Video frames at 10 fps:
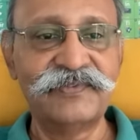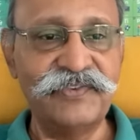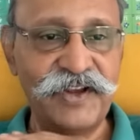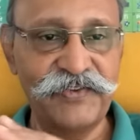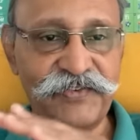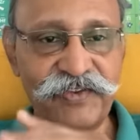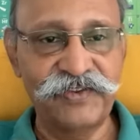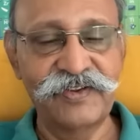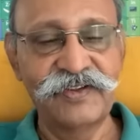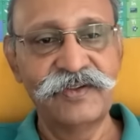Finished.
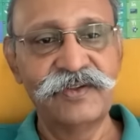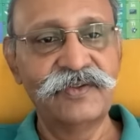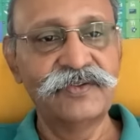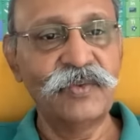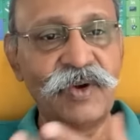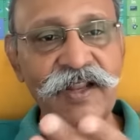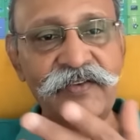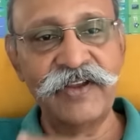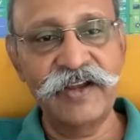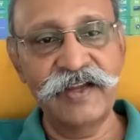What
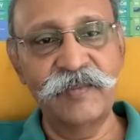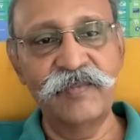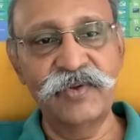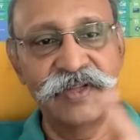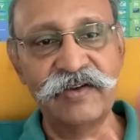did Vietnam do?